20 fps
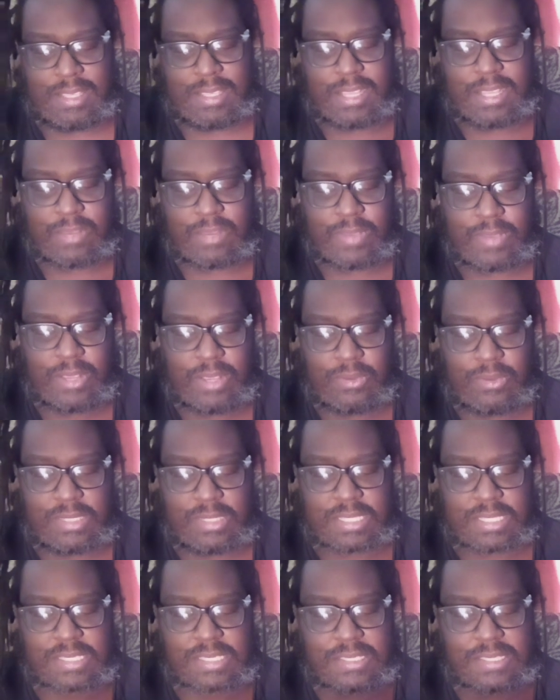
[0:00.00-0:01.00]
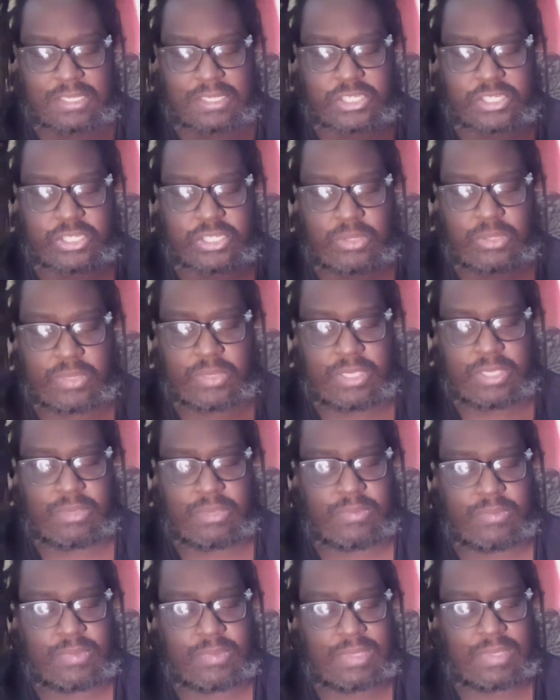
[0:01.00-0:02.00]
Here we go, and this is to show
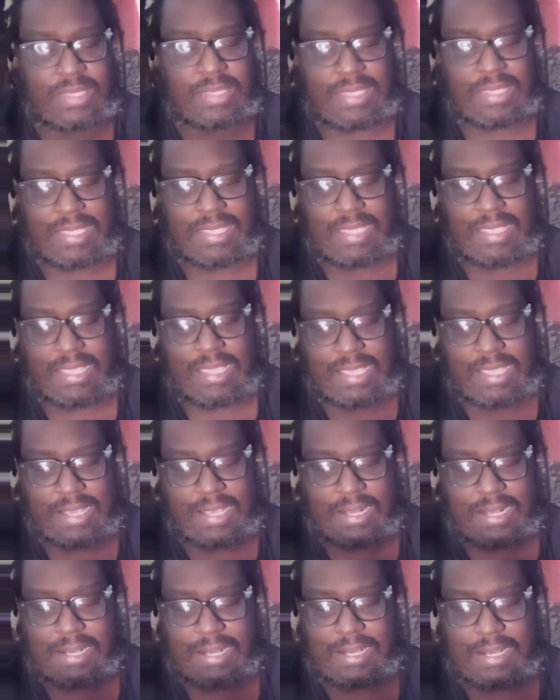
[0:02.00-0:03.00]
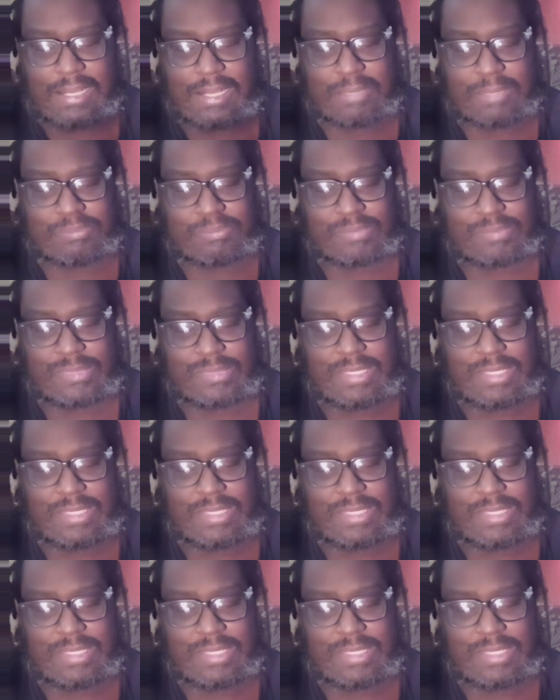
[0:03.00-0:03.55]
you um,